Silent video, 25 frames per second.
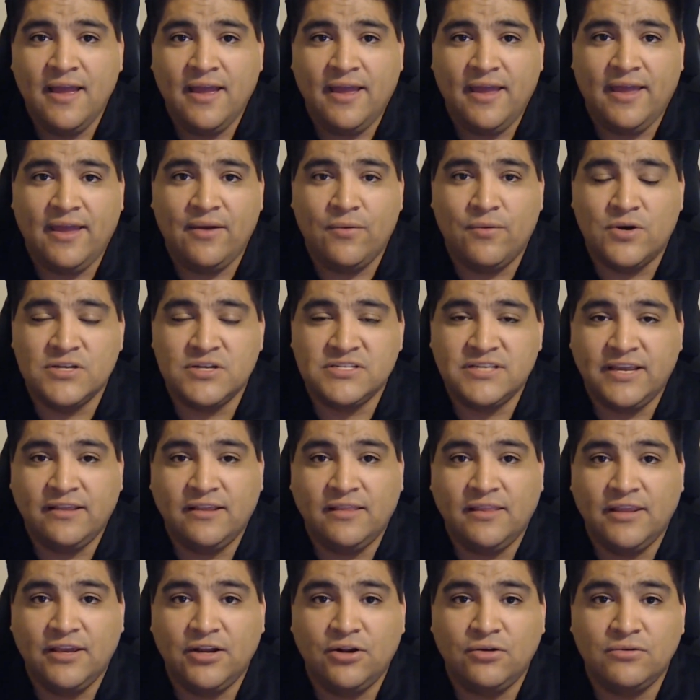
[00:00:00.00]
It was a
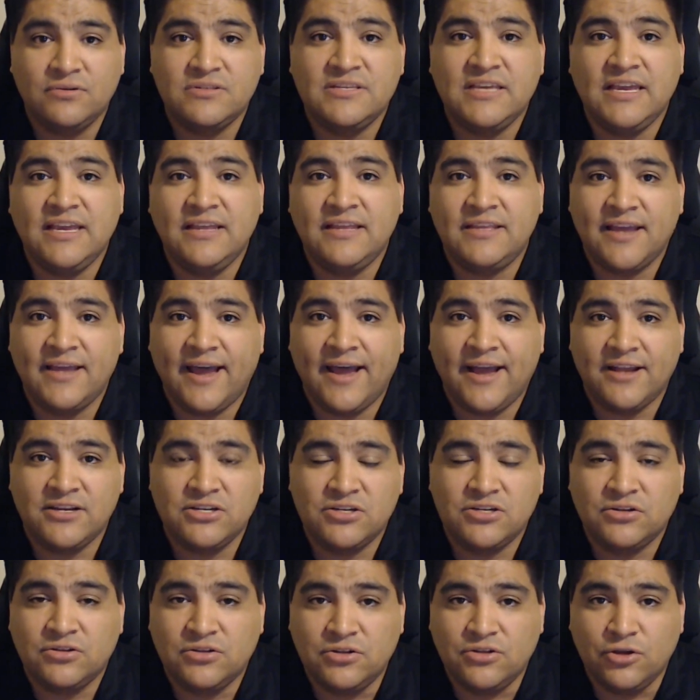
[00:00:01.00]
little
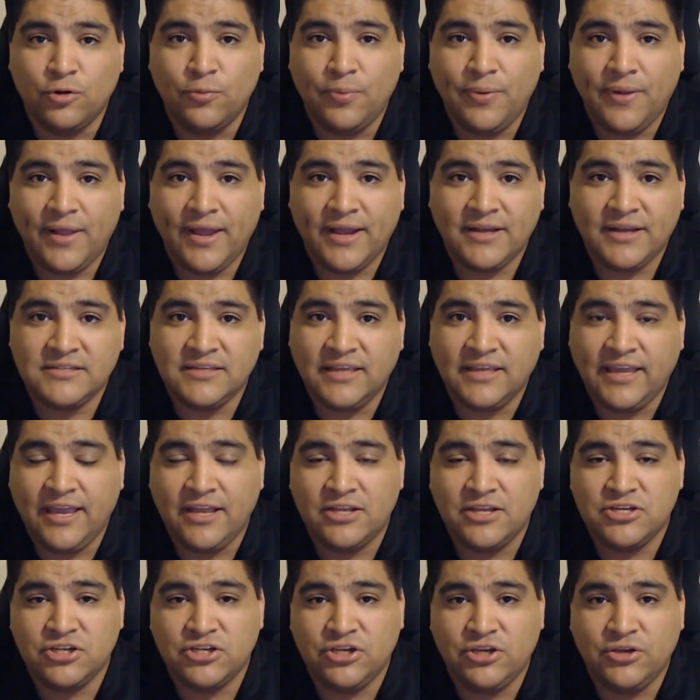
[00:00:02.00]
detached duplex.
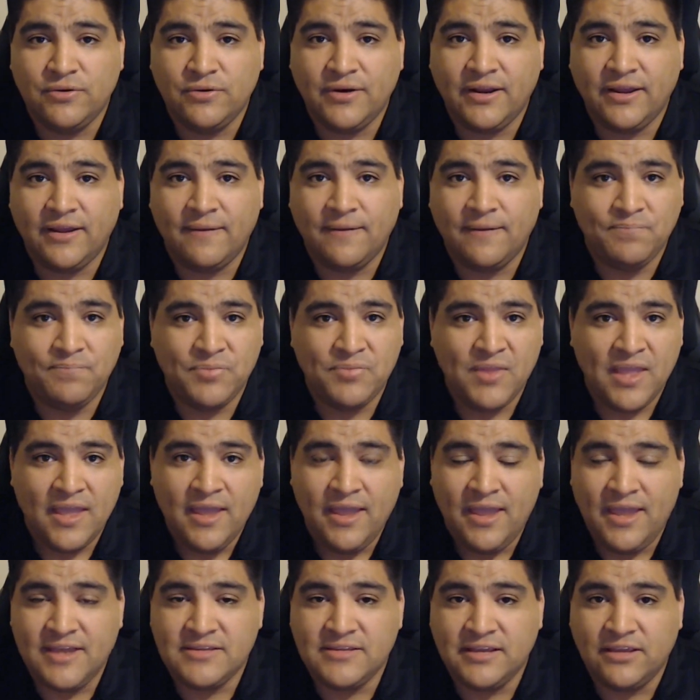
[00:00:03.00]
Each unit
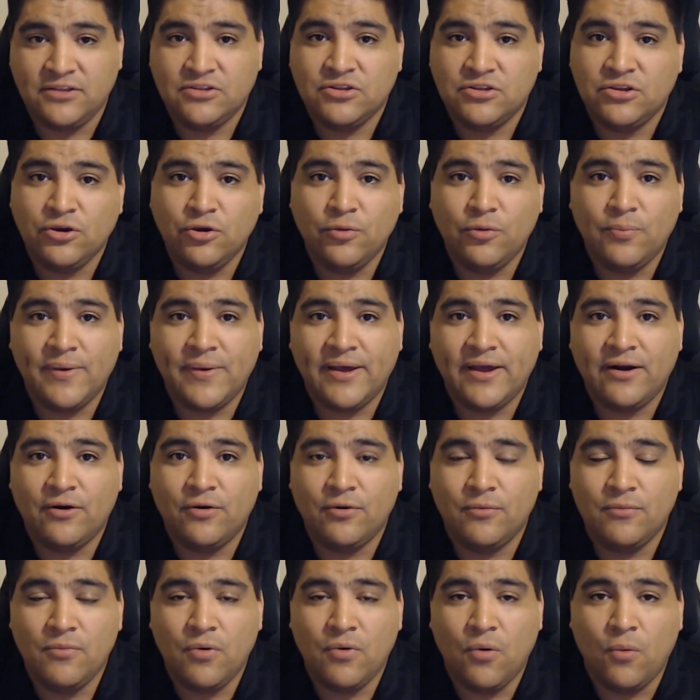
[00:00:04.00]
is a
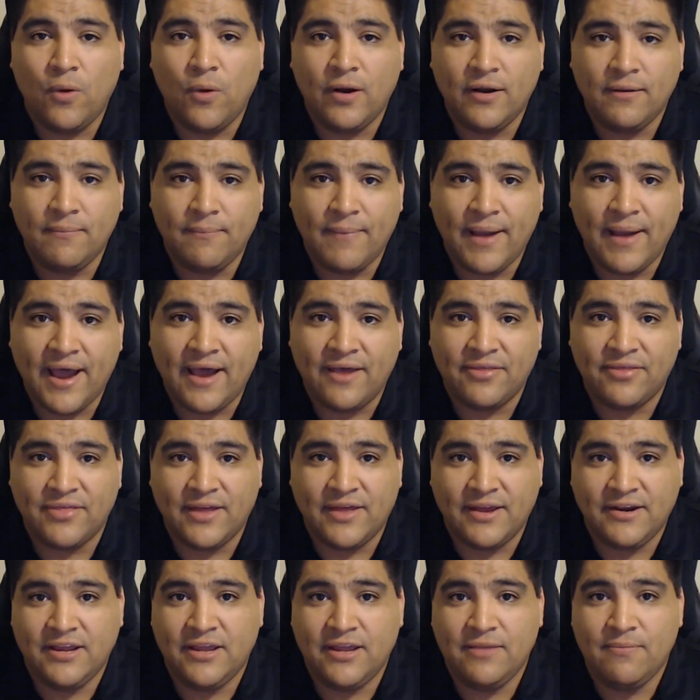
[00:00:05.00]
2-bedroom, 1-bath.
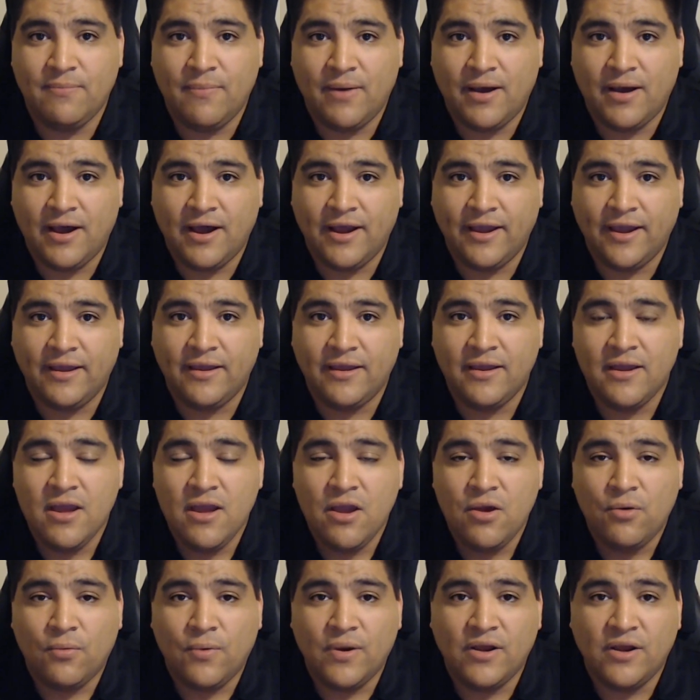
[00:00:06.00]
I did my
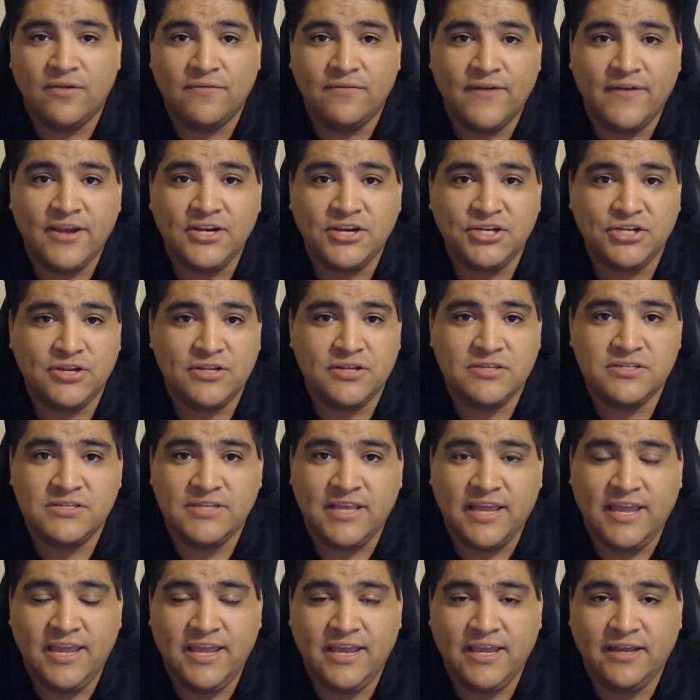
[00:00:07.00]
renovations
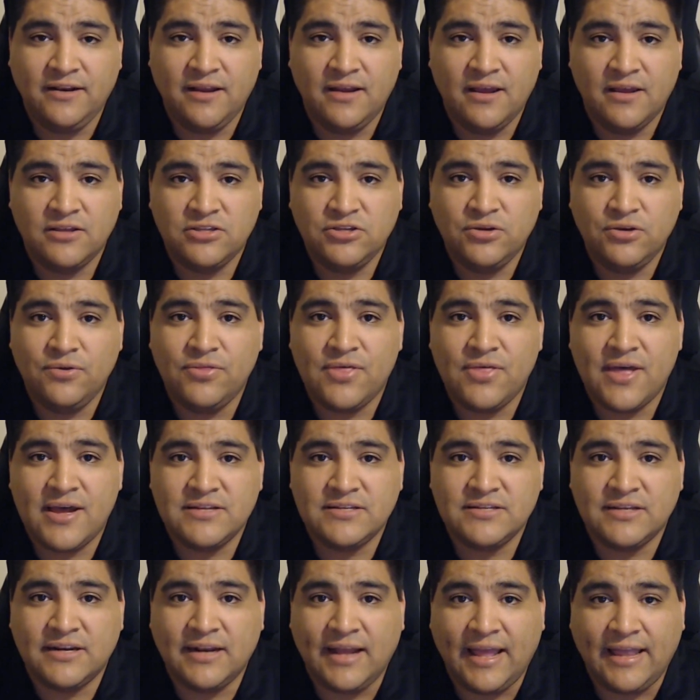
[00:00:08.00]
in
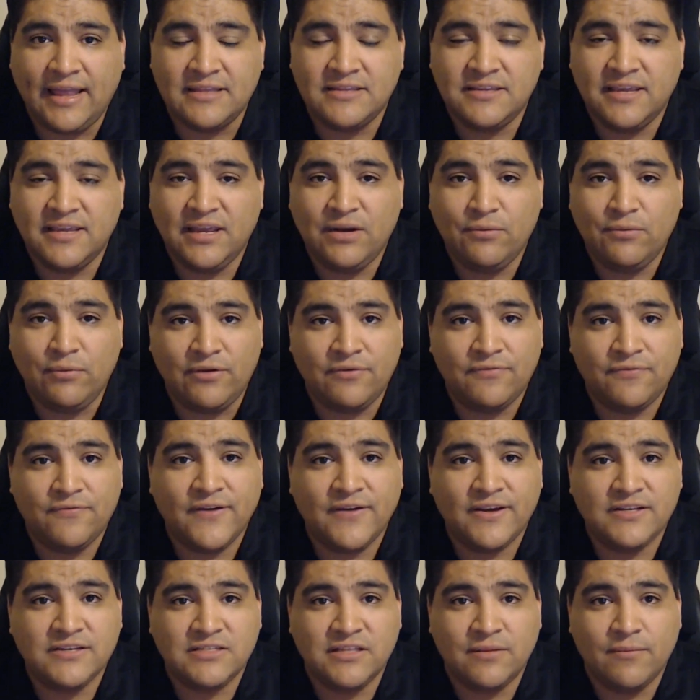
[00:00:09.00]
2018. We
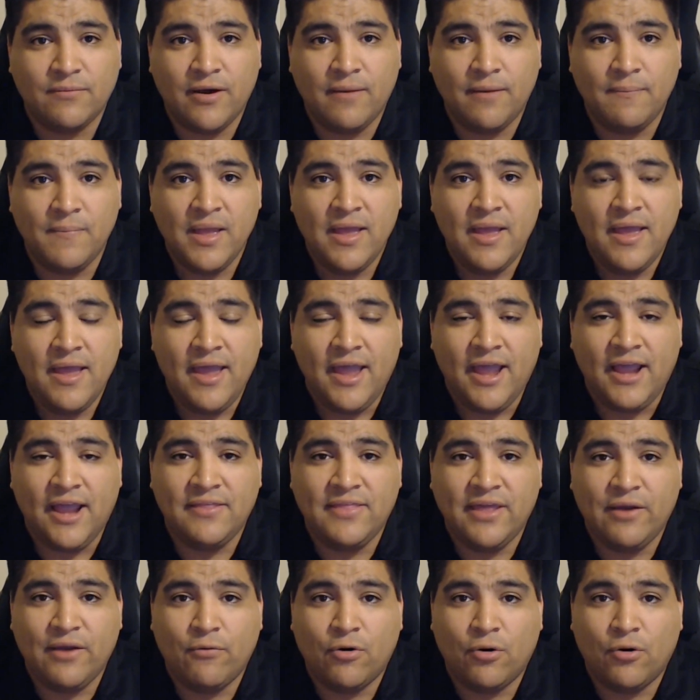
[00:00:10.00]
fixed them up and
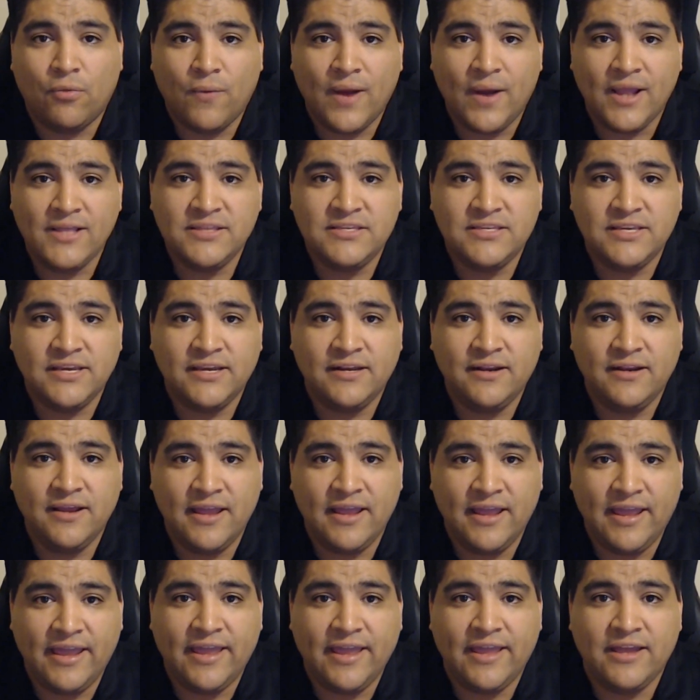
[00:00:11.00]
they were rented
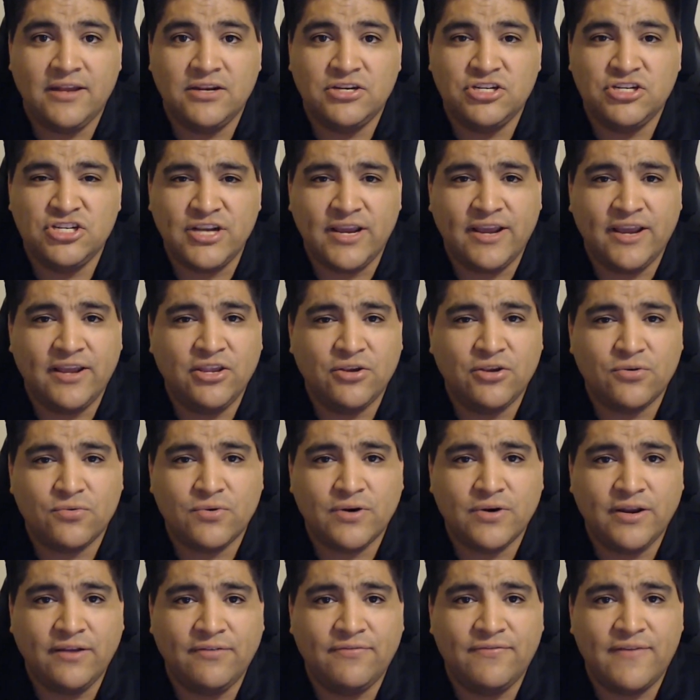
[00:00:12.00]
in
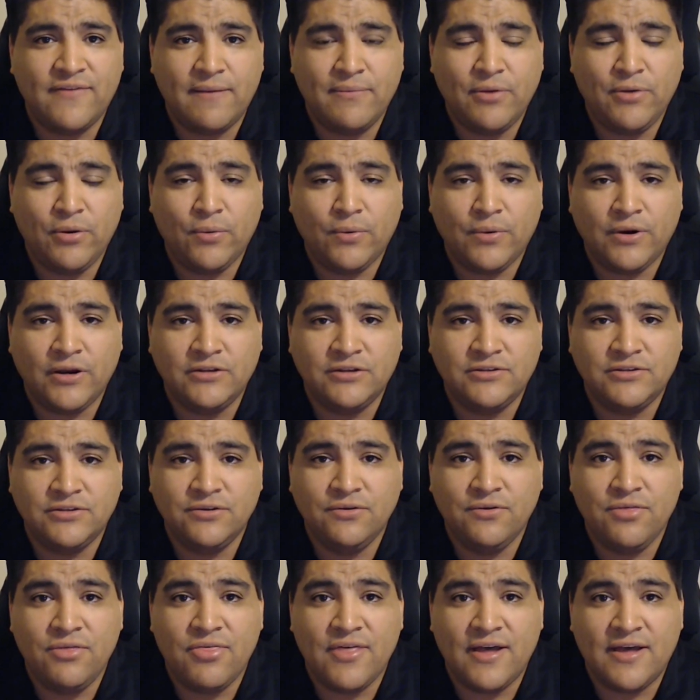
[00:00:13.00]
January, February
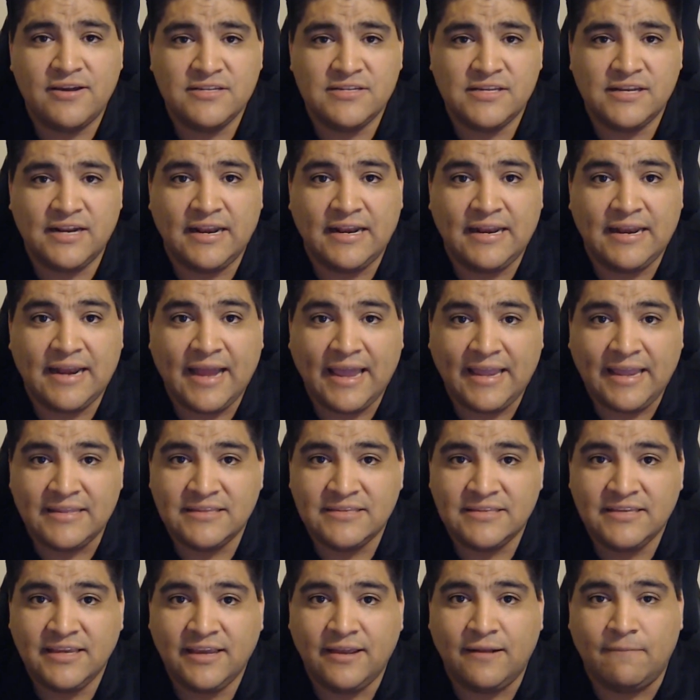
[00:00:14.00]

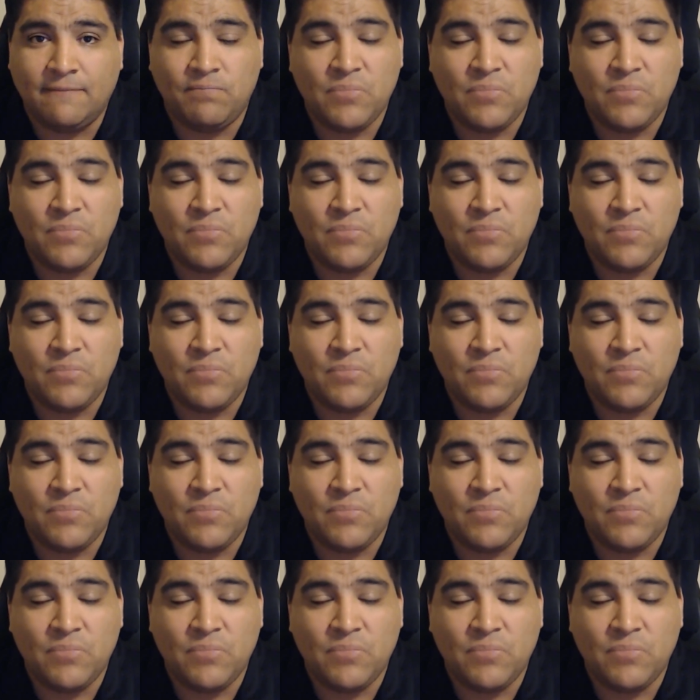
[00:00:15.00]
2019.